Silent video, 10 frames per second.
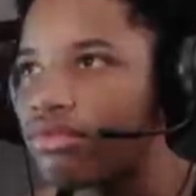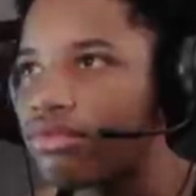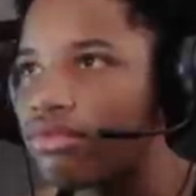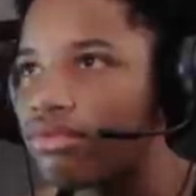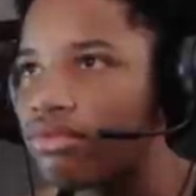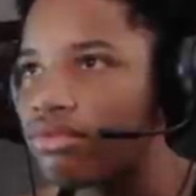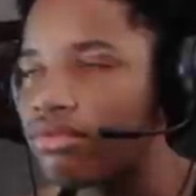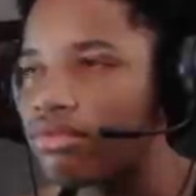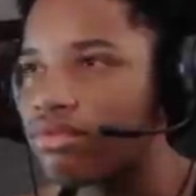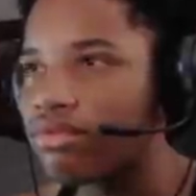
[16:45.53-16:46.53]

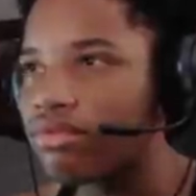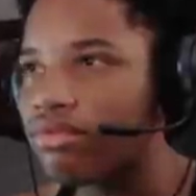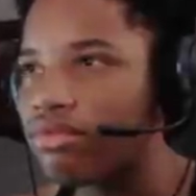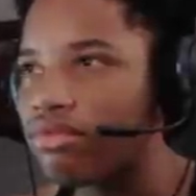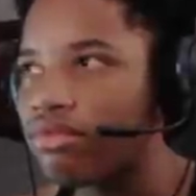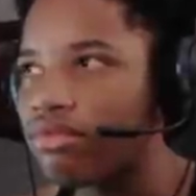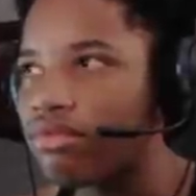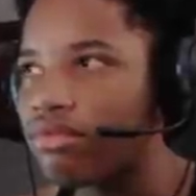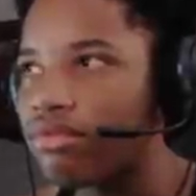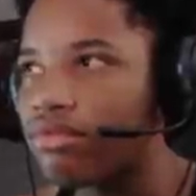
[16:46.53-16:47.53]

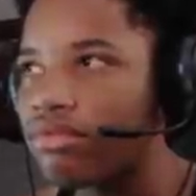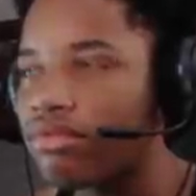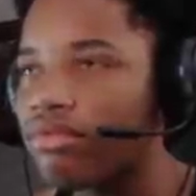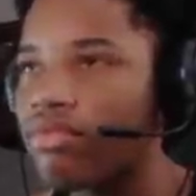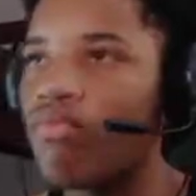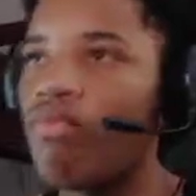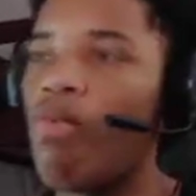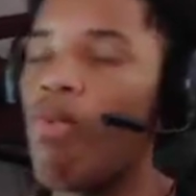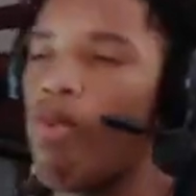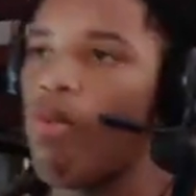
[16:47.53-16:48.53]

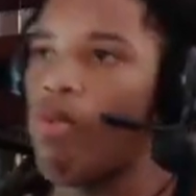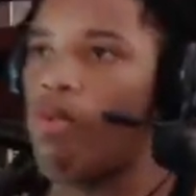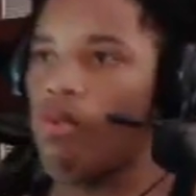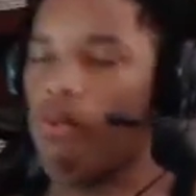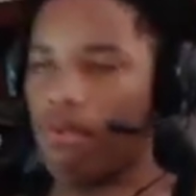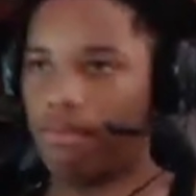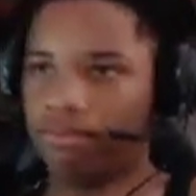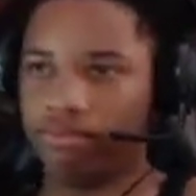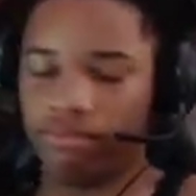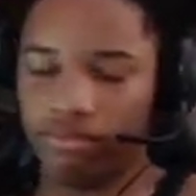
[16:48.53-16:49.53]

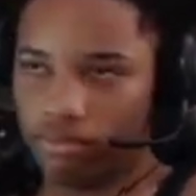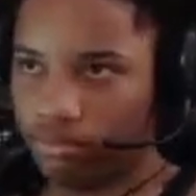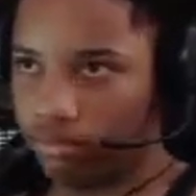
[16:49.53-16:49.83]
This person isn't speaking.